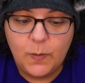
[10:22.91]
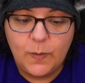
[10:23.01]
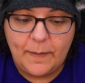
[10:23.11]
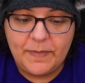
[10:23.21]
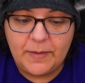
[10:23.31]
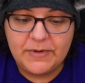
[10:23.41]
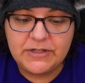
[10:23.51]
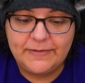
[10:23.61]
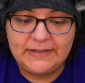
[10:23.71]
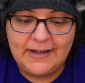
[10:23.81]
I'm not
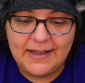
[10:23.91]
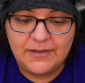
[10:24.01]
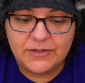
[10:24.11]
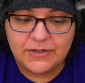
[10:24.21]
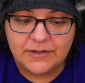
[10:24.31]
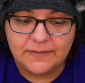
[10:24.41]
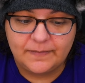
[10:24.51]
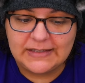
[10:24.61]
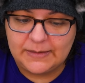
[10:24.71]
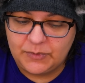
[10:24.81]
much of a dancer,
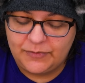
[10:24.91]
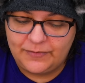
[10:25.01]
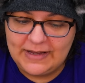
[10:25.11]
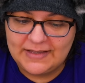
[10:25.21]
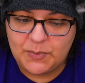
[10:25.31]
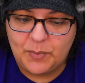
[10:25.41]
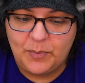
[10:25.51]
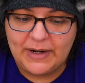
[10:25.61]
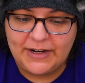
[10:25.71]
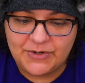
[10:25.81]
except with friends,
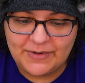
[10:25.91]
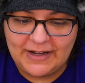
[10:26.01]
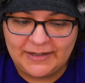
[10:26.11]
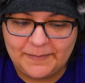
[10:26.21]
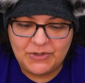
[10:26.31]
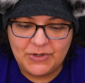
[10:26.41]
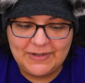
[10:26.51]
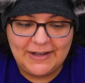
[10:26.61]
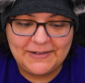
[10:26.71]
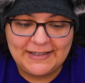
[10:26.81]
but I tried.
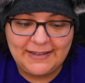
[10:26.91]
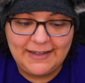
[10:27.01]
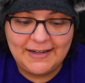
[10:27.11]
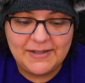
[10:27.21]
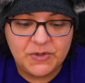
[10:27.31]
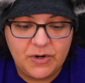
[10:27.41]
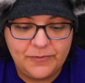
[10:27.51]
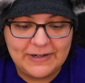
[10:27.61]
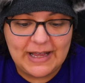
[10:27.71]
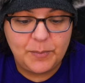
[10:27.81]
Turned out he and his
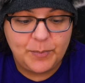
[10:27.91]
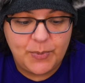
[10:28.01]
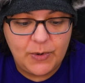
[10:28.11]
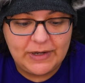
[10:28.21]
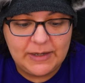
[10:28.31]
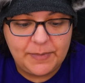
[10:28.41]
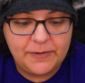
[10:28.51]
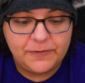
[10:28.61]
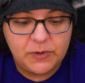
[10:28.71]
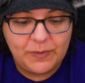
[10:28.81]
girlfriend had broken up a
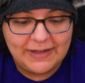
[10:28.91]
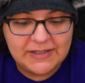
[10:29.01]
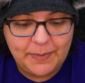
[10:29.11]
few weeks